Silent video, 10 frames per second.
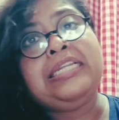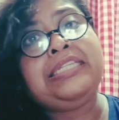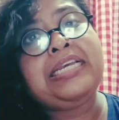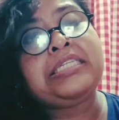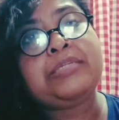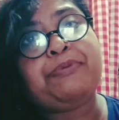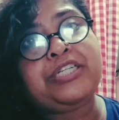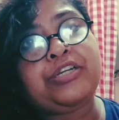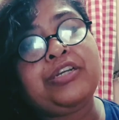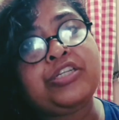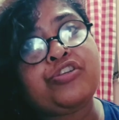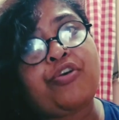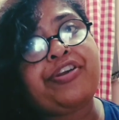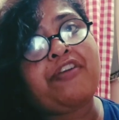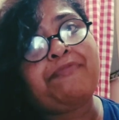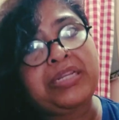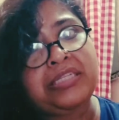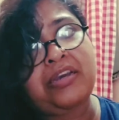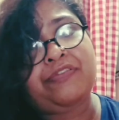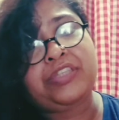This particular story of
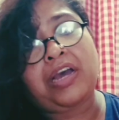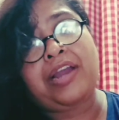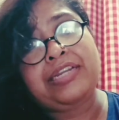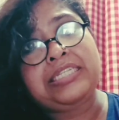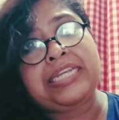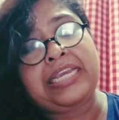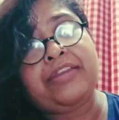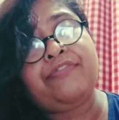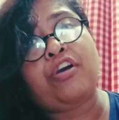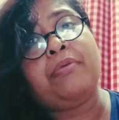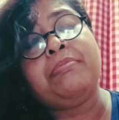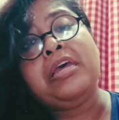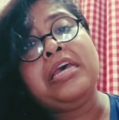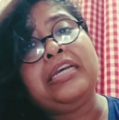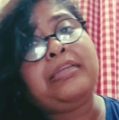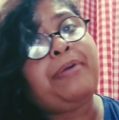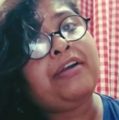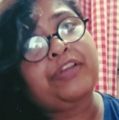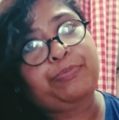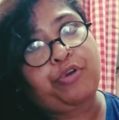Matsyavtar is taken from the
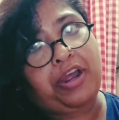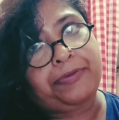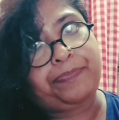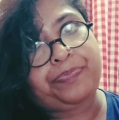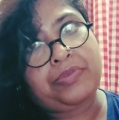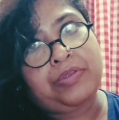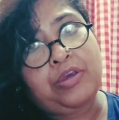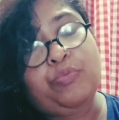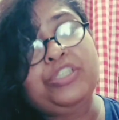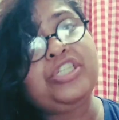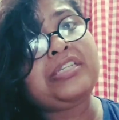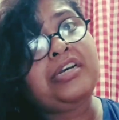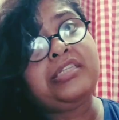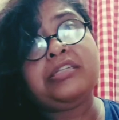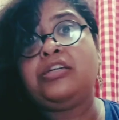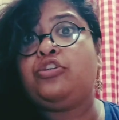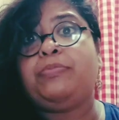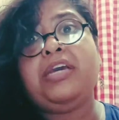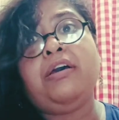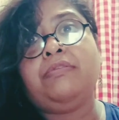Bhagavad Puran, which is considered to
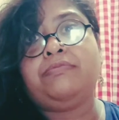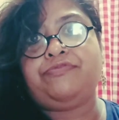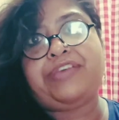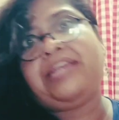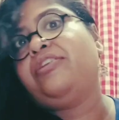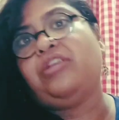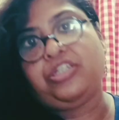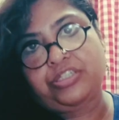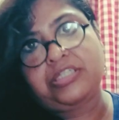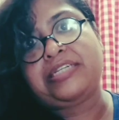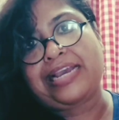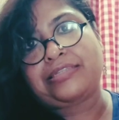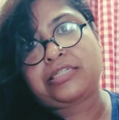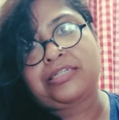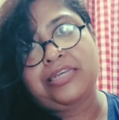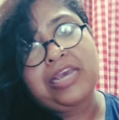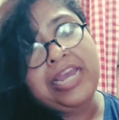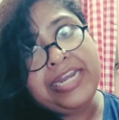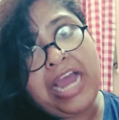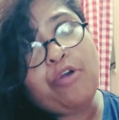be a very religious text.
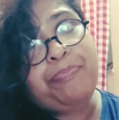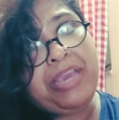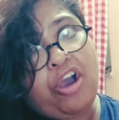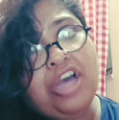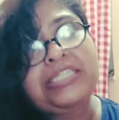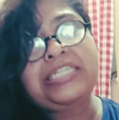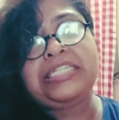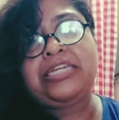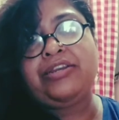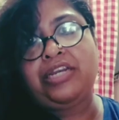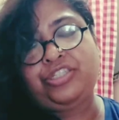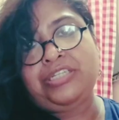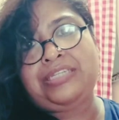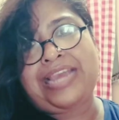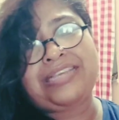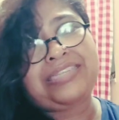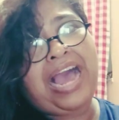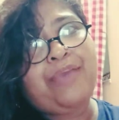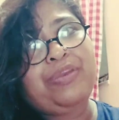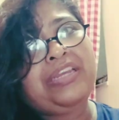Now, because it is a religious text,
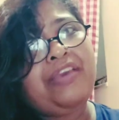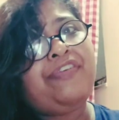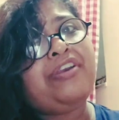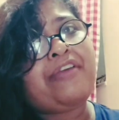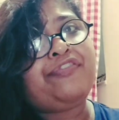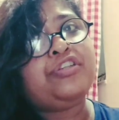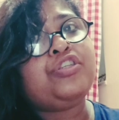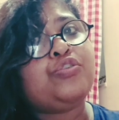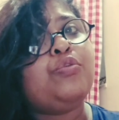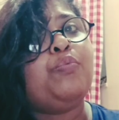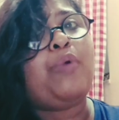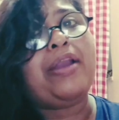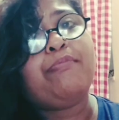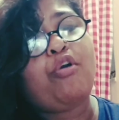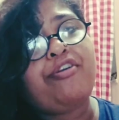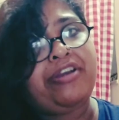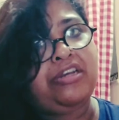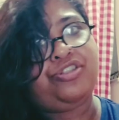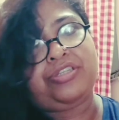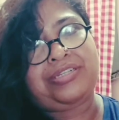I will give a reference to one more
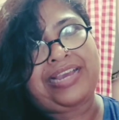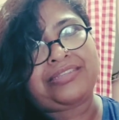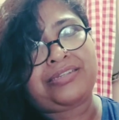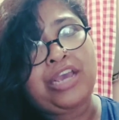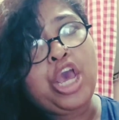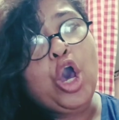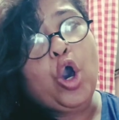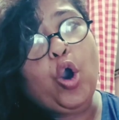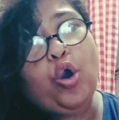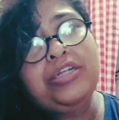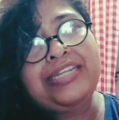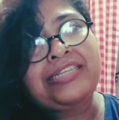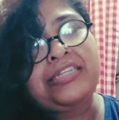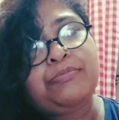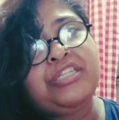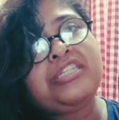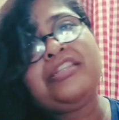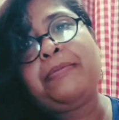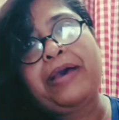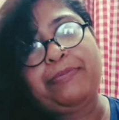religious text. Old Testament
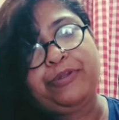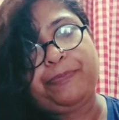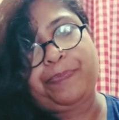in the Bible.